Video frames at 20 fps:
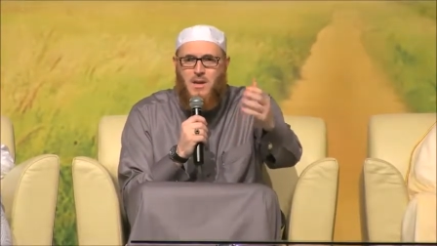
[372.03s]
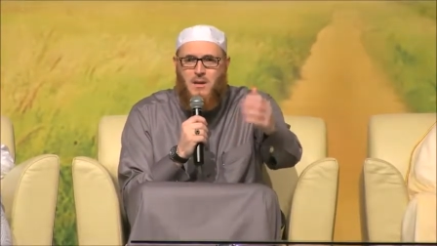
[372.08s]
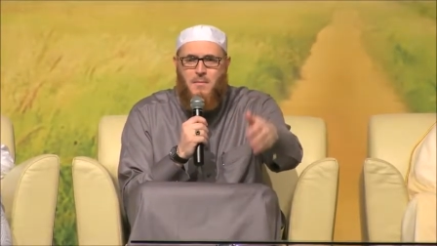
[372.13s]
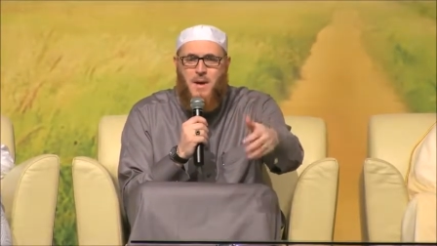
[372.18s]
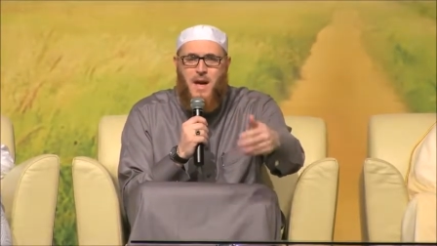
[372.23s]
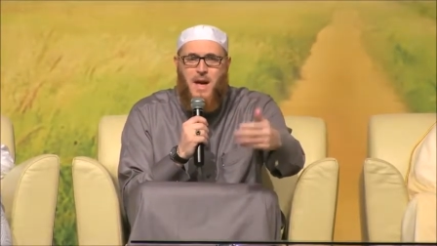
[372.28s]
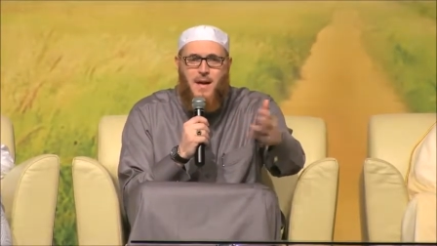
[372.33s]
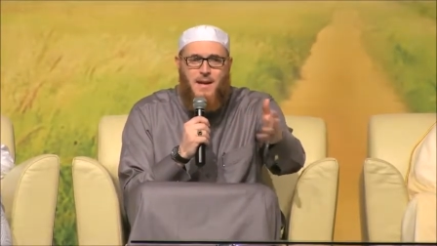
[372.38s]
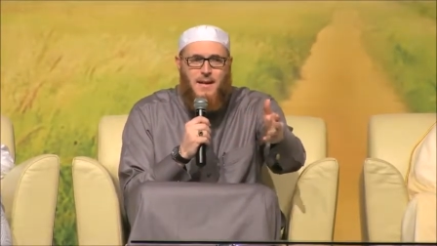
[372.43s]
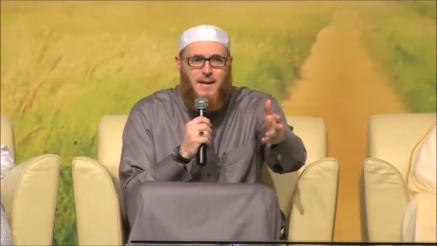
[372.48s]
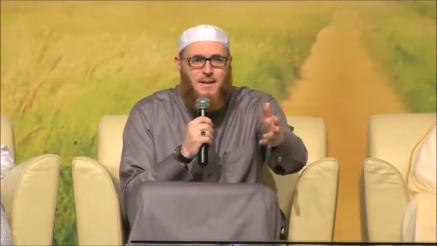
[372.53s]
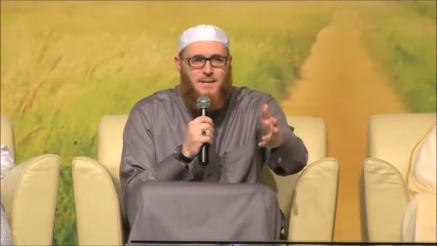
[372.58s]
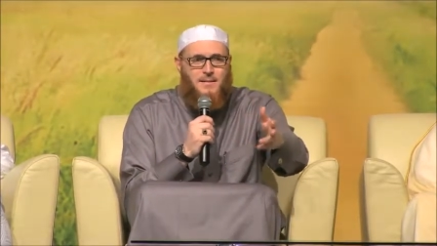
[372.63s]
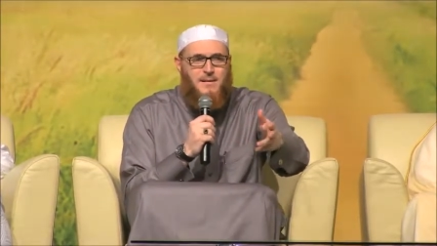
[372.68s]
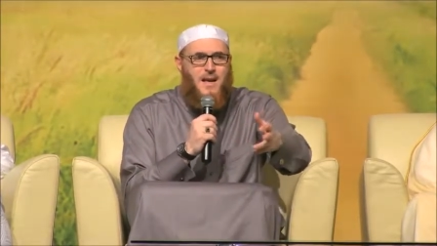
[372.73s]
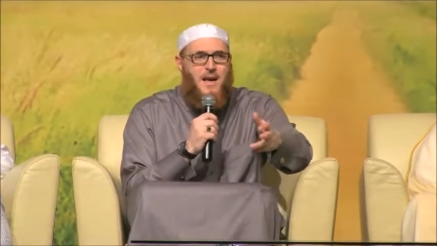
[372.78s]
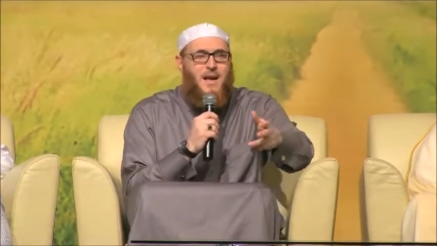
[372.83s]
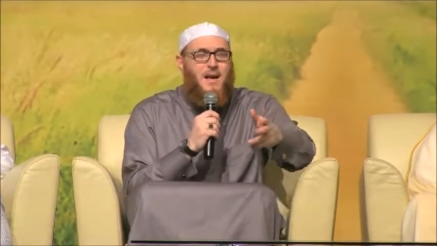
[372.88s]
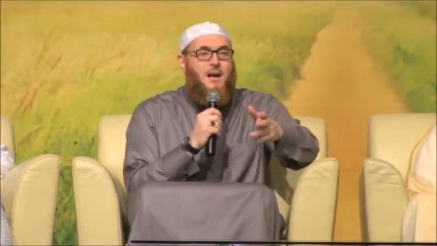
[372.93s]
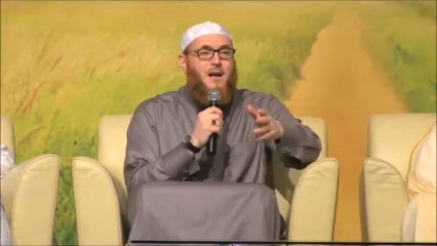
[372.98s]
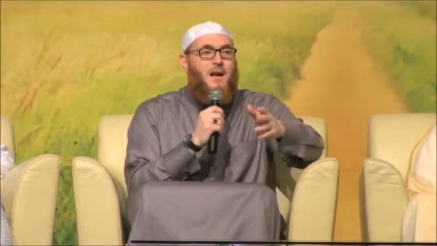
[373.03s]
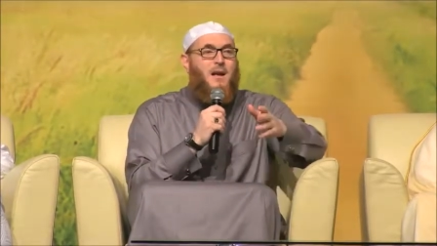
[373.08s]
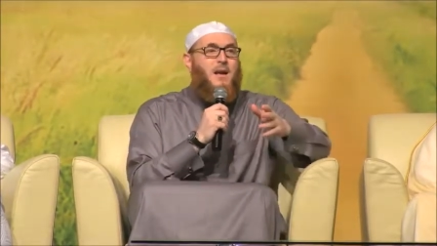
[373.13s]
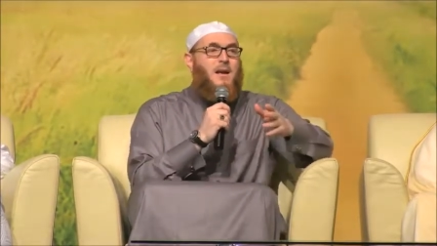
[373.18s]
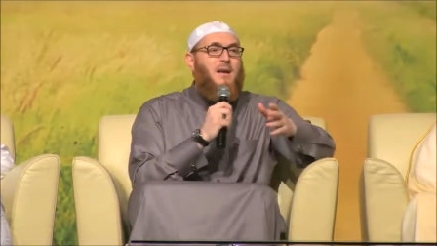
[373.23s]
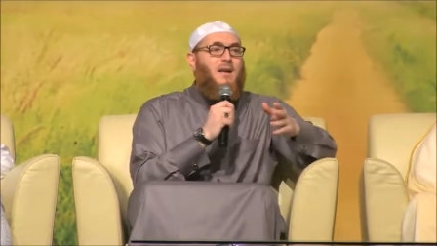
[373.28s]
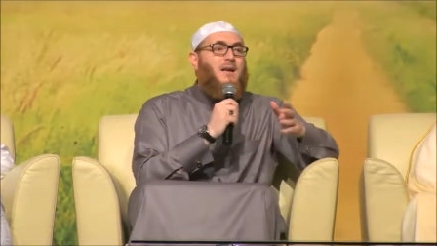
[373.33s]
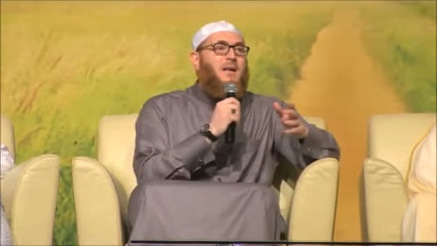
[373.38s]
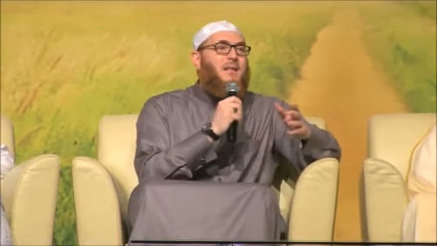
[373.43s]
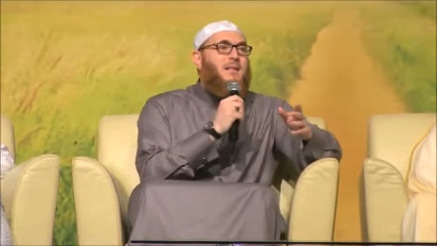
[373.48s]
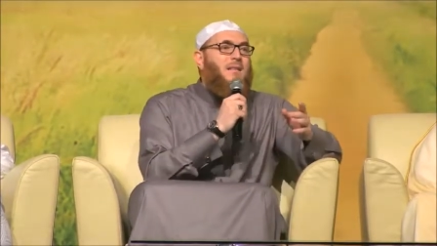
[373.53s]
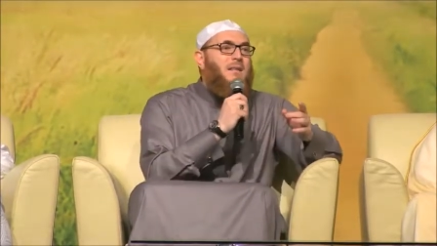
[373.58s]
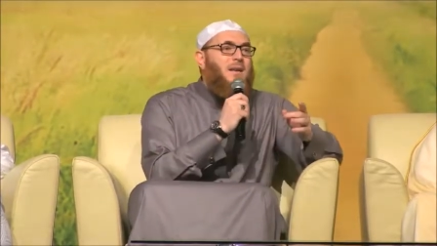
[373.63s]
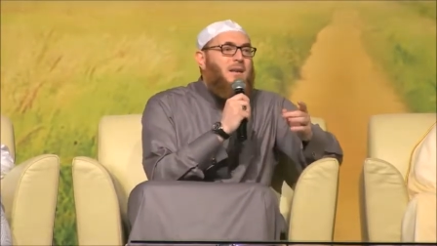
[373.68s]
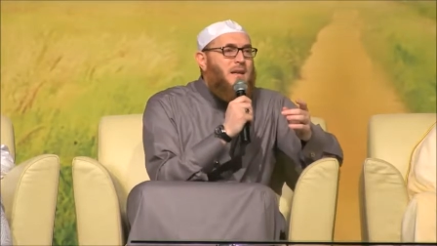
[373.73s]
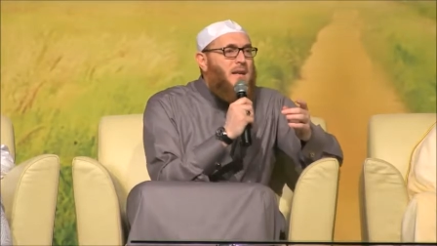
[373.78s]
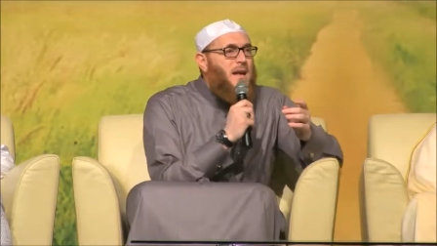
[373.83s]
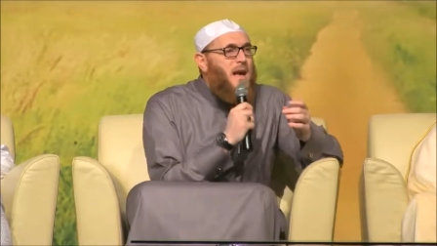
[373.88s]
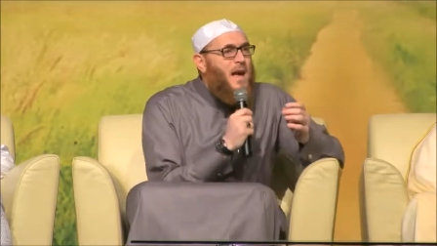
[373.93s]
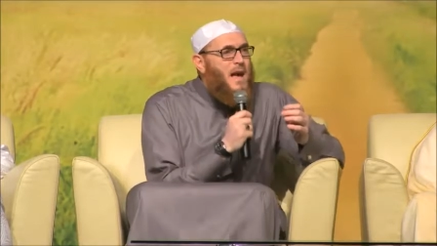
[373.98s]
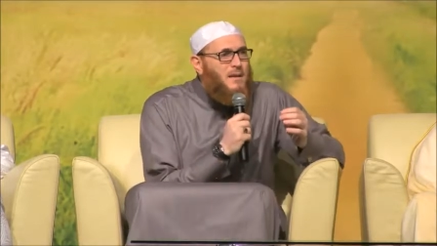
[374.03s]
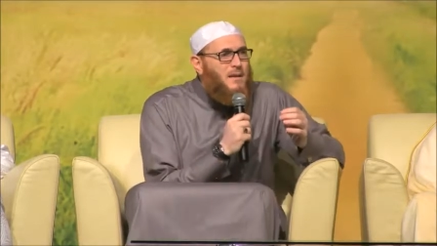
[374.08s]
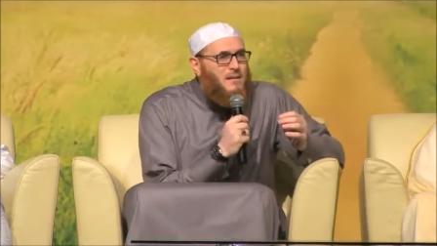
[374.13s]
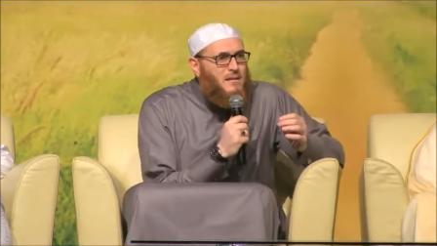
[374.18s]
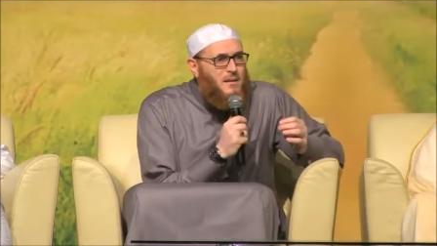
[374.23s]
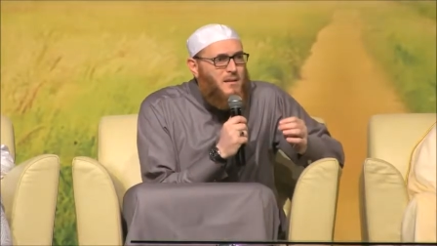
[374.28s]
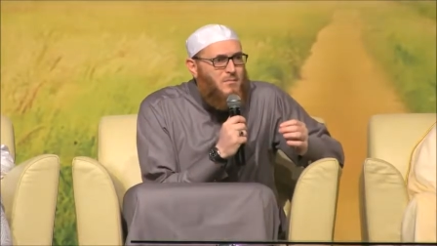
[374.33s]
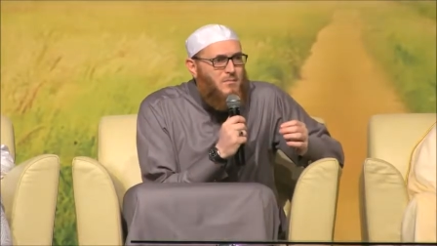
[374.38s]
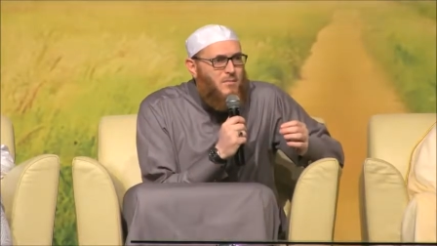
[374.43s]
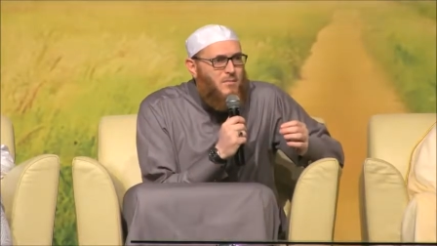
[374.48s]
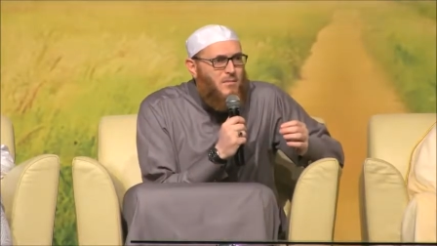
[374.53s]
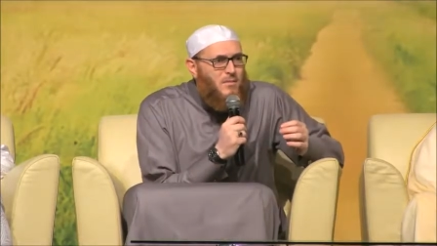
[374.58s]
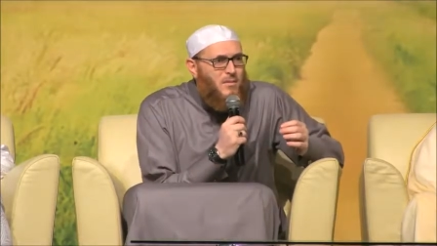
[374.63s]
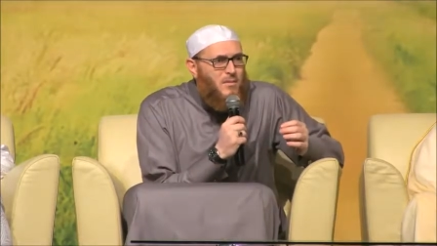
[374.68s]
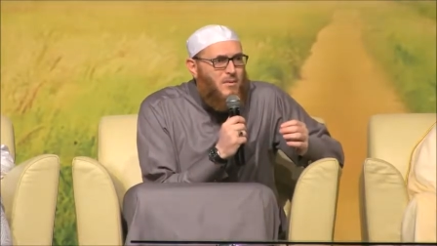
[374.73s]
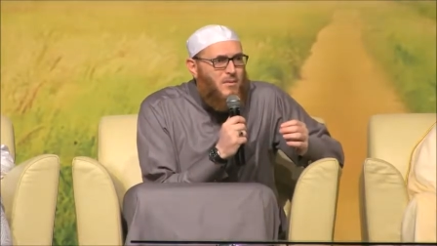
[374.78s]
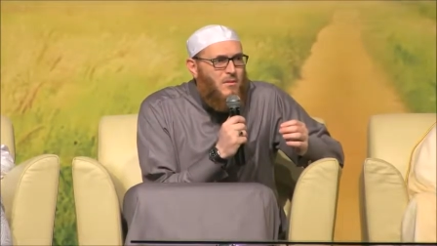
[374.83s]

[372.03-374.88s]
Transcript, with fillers: Iman, Ihsan. Then he asked him